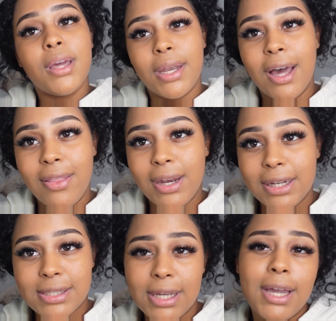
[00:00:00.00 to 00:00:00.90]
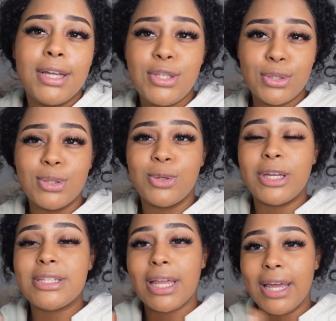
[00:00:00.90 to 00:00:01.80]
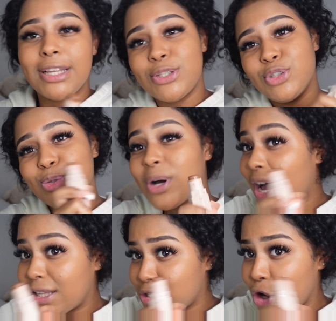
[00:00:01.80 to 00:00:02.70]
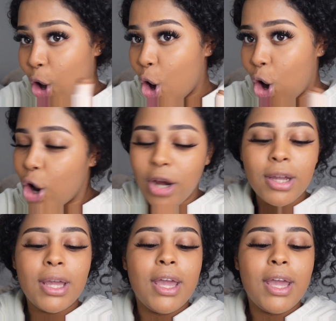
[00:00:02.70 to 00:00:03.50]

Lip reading: Now the next thing I do is I like to contour.